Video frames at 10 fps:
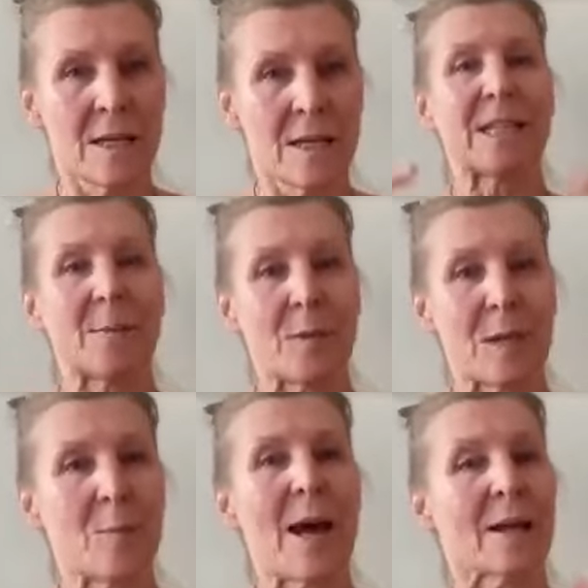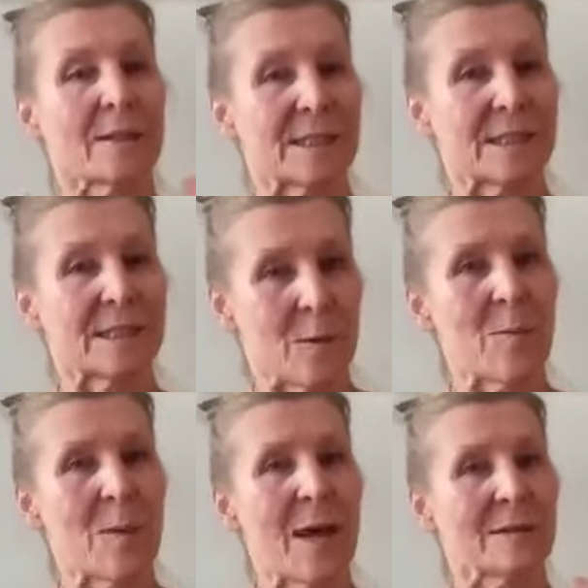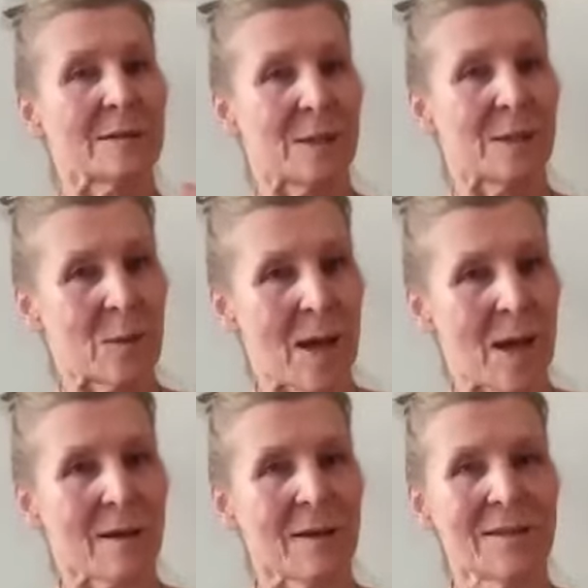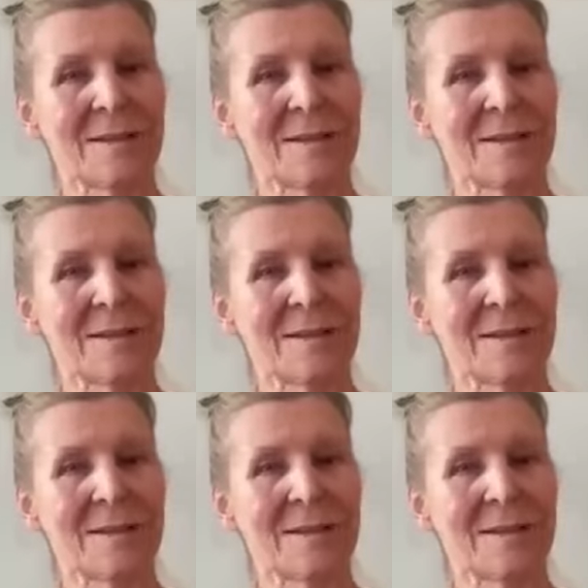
stepping back, stepping back, stepping back.